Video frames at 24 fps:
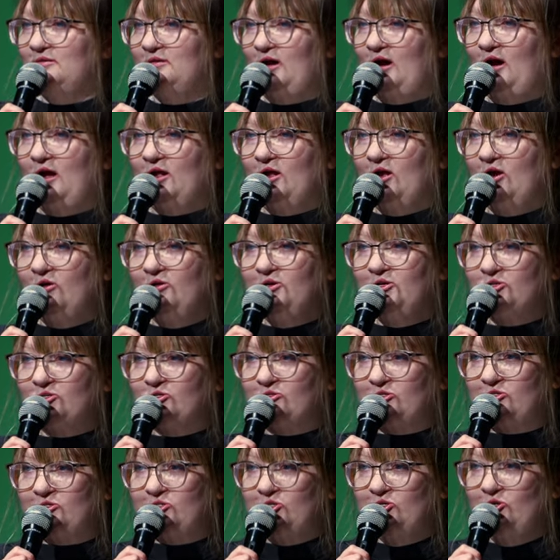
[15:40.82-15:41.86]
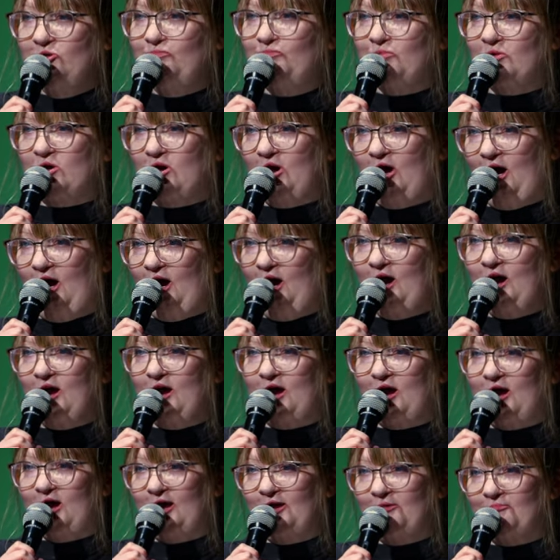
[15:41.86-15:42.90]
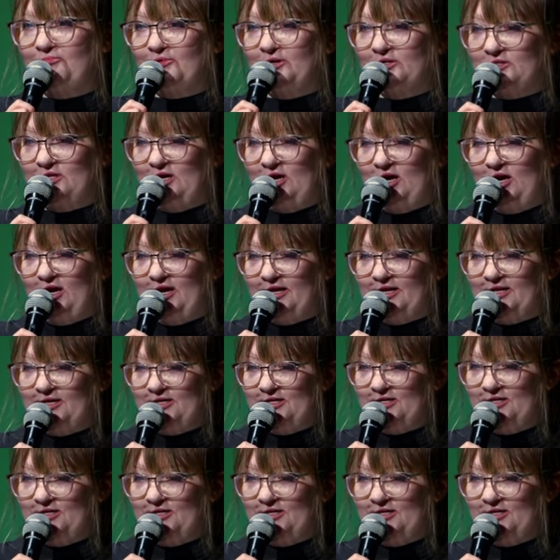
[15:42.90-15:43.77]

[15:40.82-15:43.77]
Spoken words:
I know you're super high, but like,